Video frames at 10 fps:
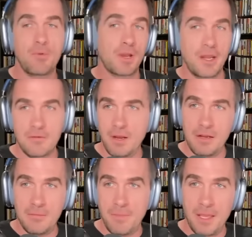we're getting ready
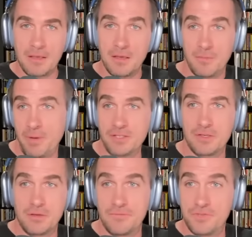to make a bunch
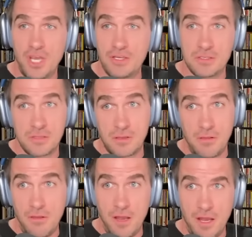of changes to the
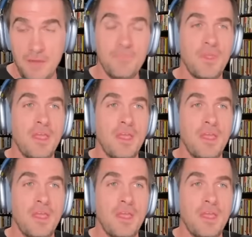law.